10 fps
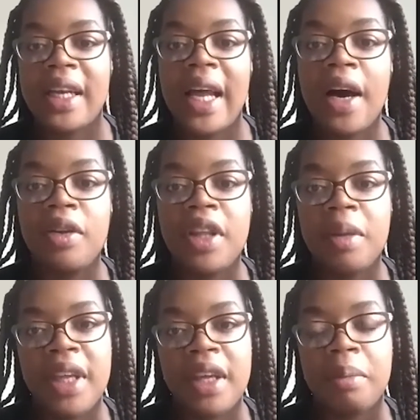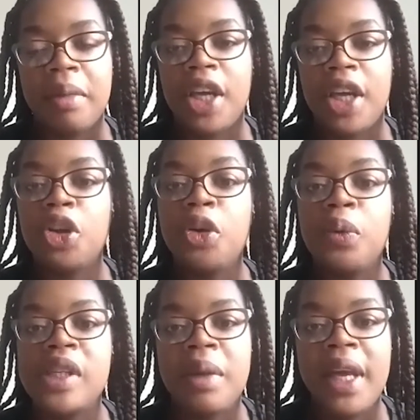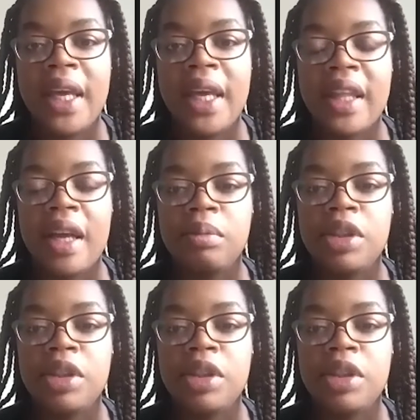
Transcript: how they're being made, who is making them.